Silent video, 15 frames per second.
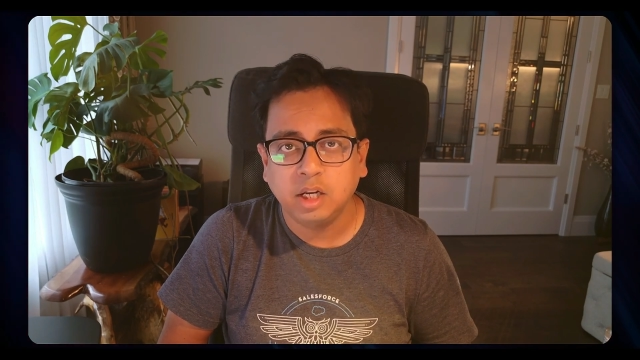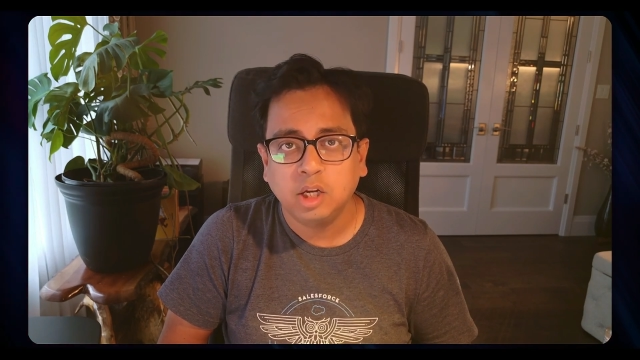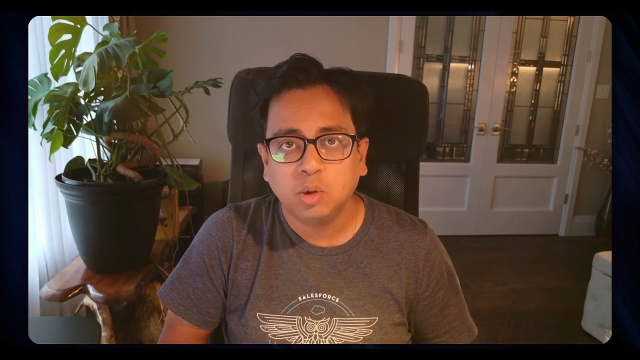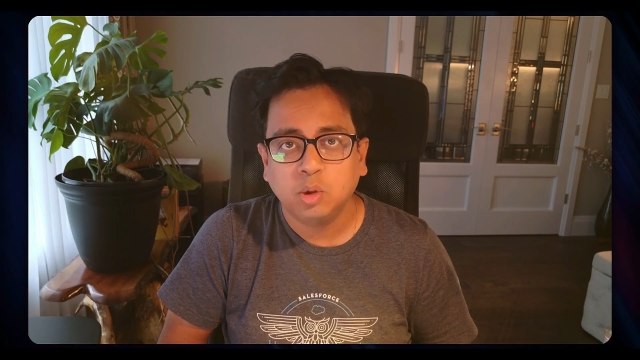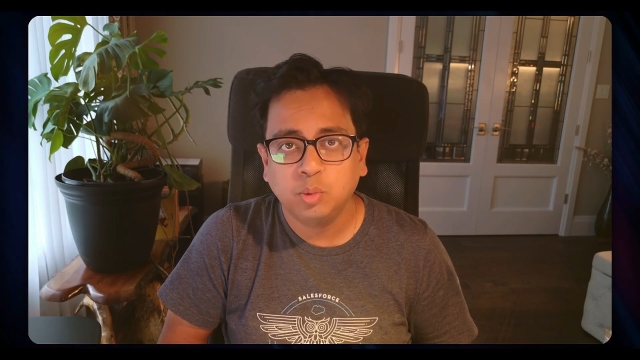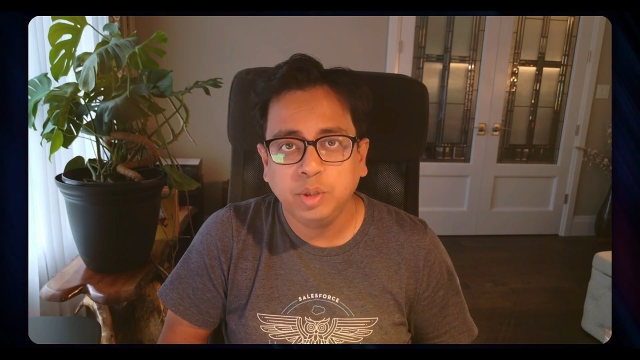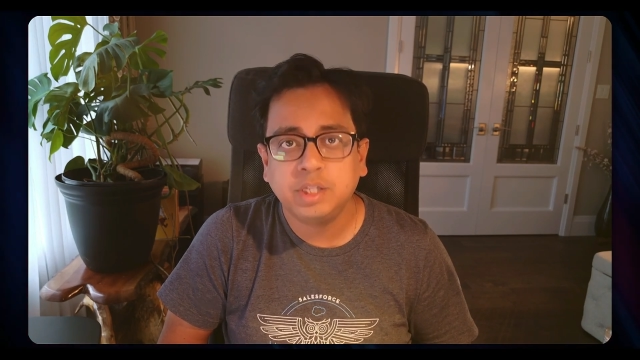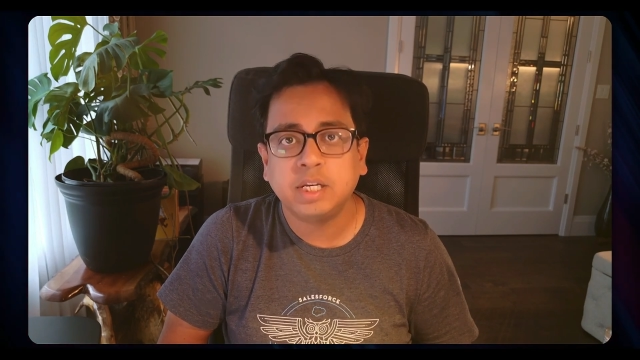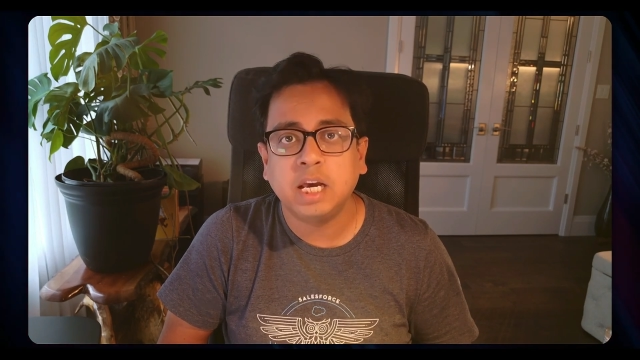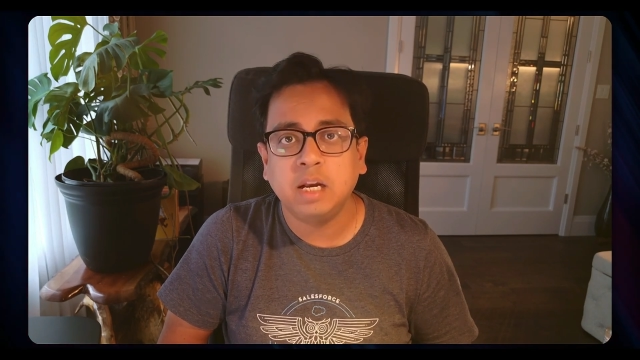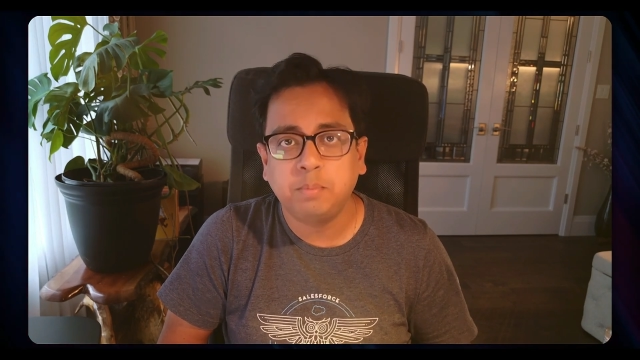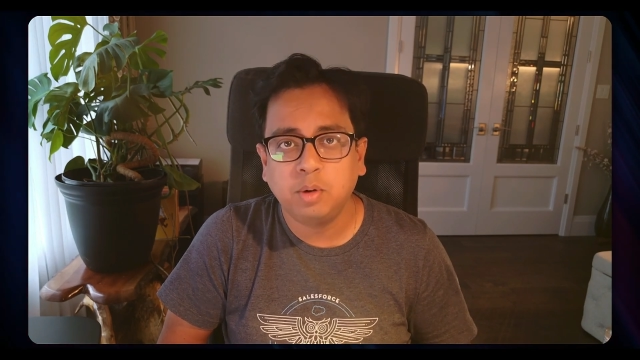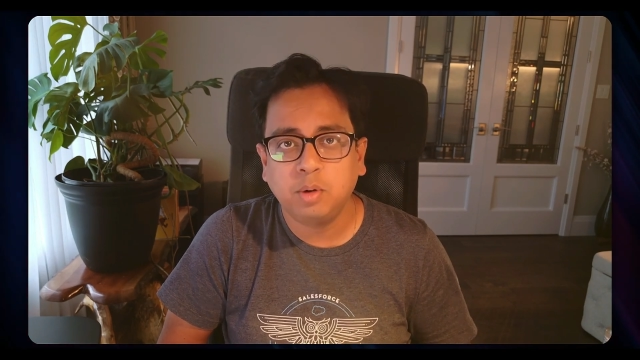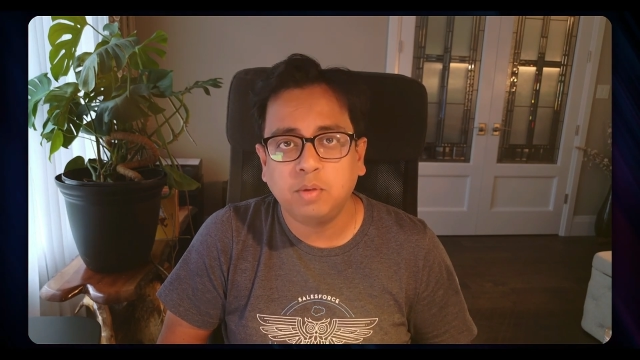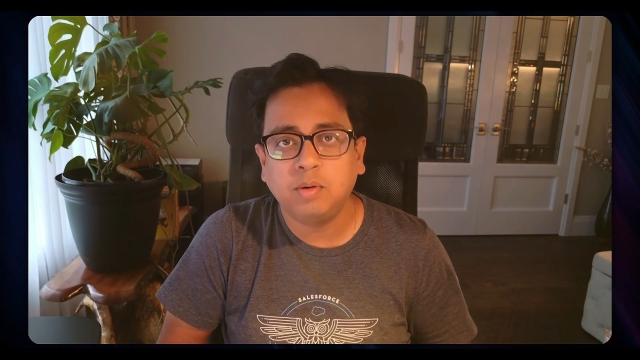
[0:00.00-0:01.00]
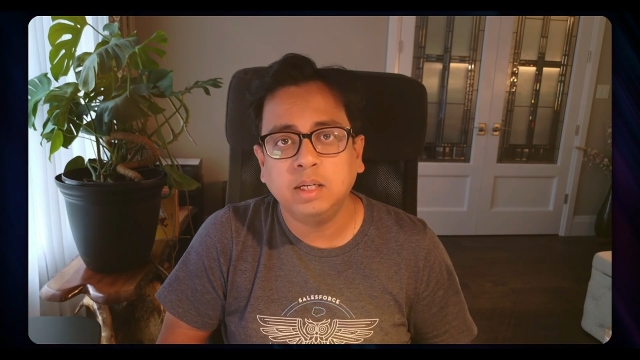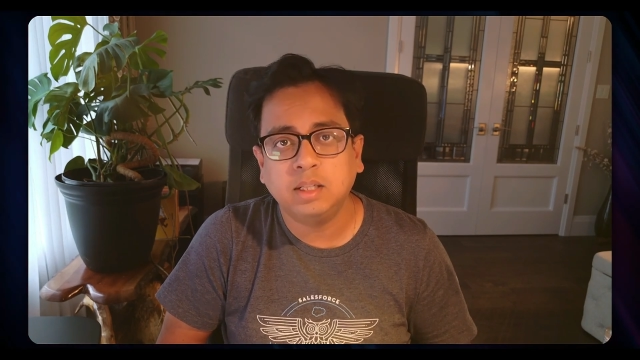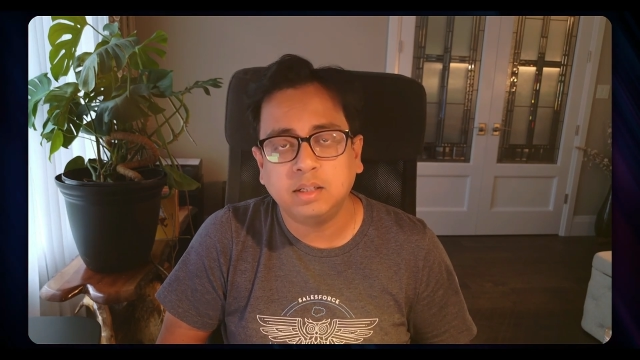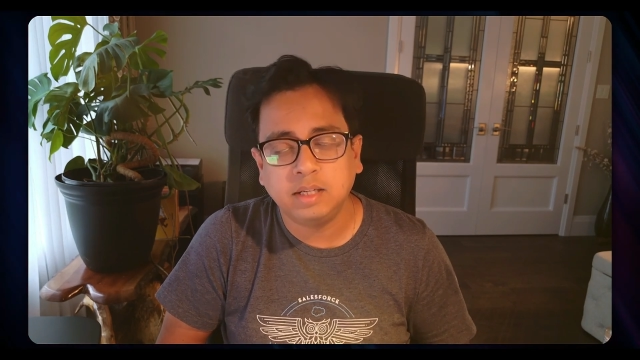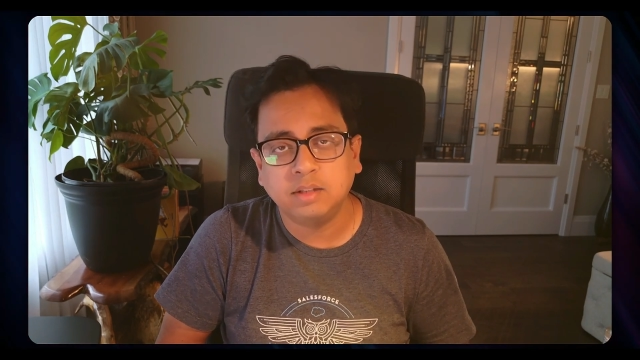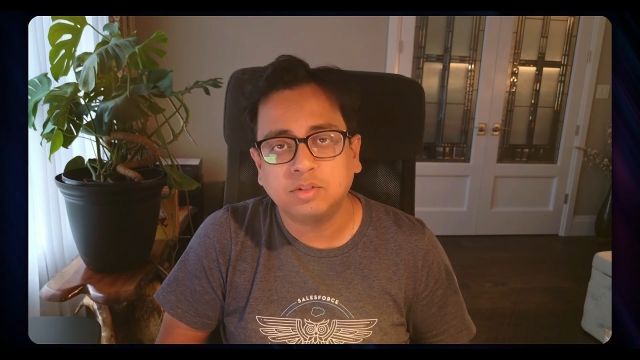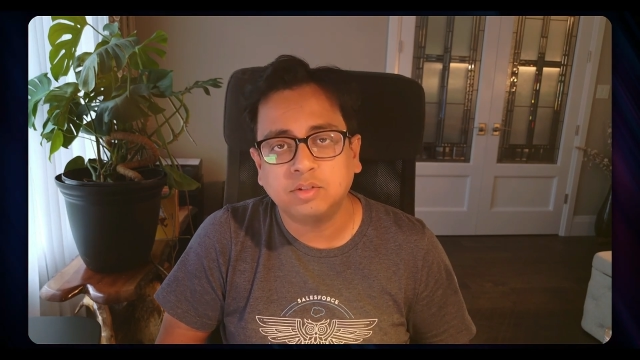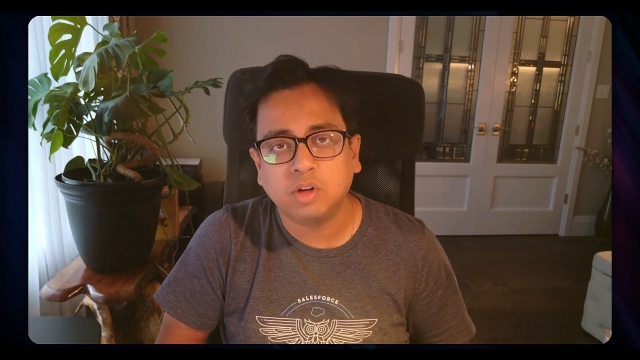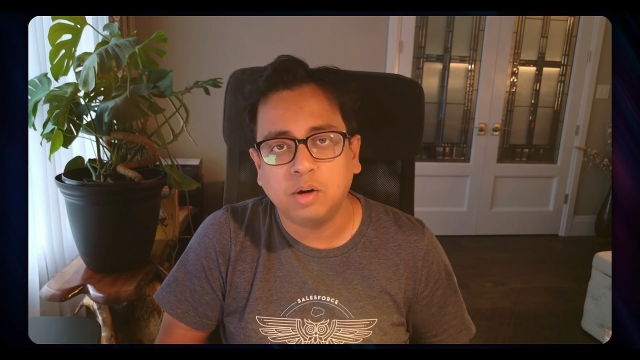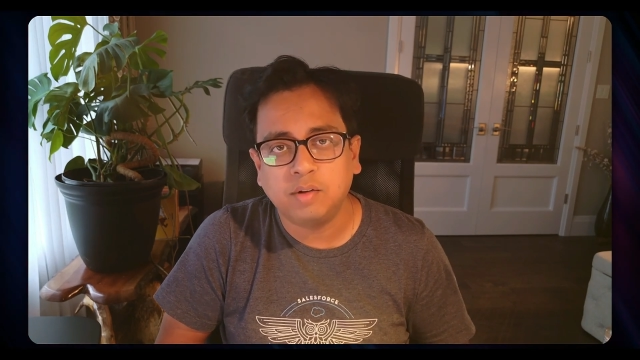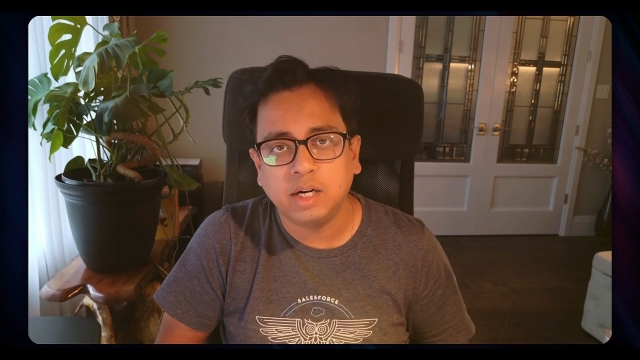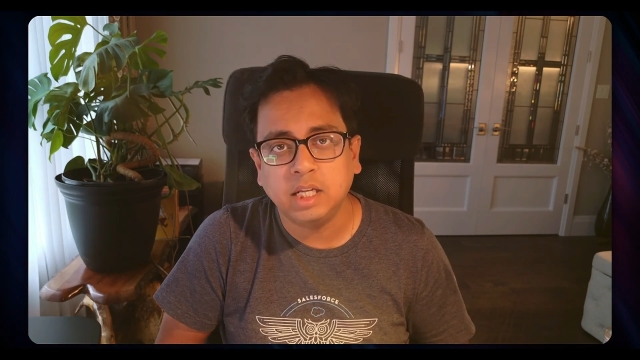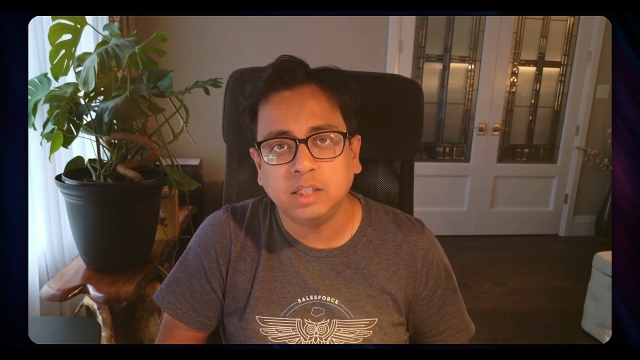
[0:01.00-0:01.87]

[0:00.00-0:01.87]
which can provide the test coverage